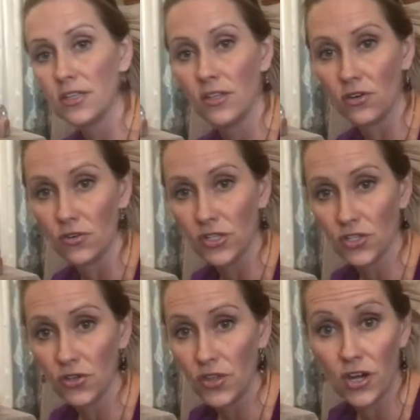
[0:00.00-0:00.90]
to the
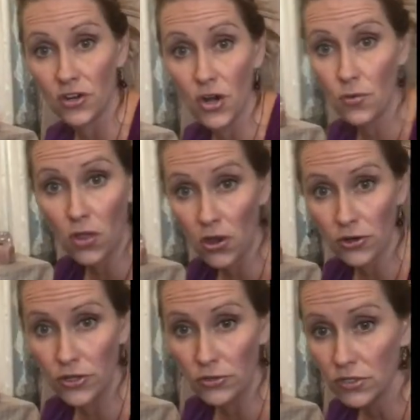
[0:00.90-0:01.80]
crystal that are no longer
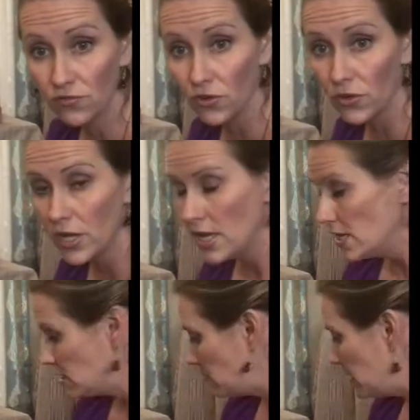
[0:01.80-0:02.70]
useful to